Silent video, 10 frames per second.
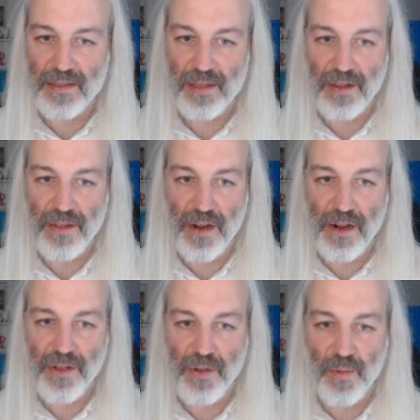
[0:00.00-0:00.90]
there
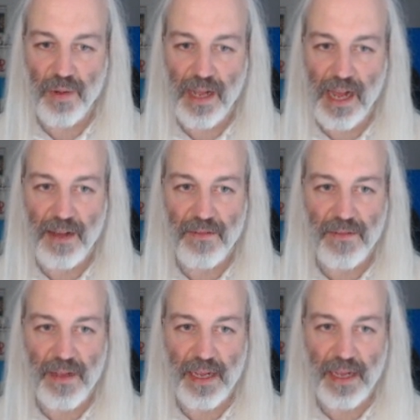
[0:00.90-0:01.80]
you will have
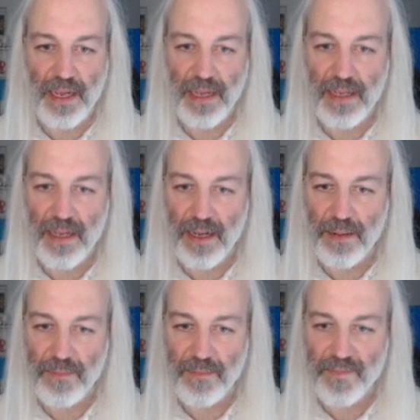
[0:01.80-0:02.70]
a
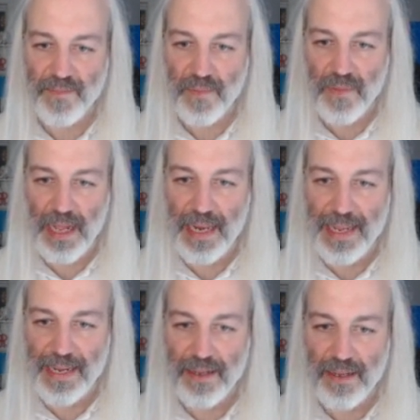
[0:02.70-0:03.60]

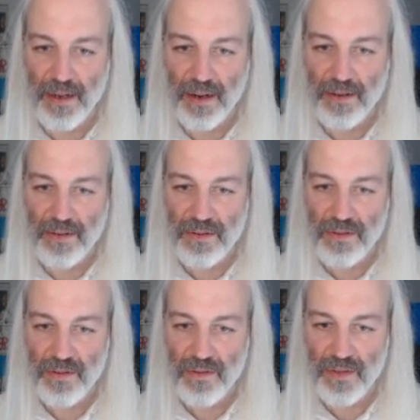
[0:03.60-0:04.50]
link here
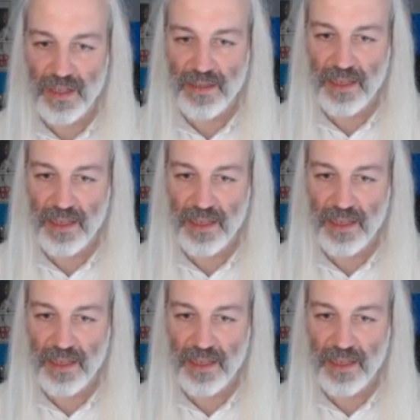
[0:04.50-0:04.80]
that says